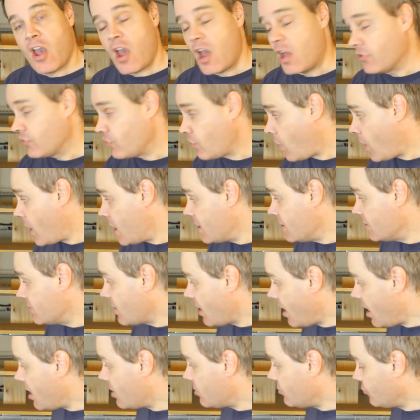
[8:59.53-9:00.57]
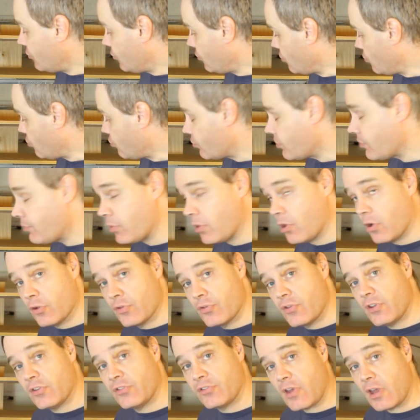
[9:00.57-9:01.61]
And so I intend to
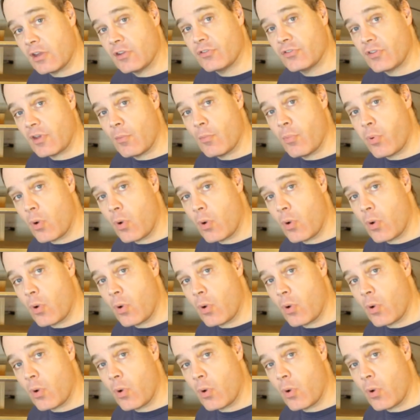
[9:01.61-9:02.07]
rebuild this at some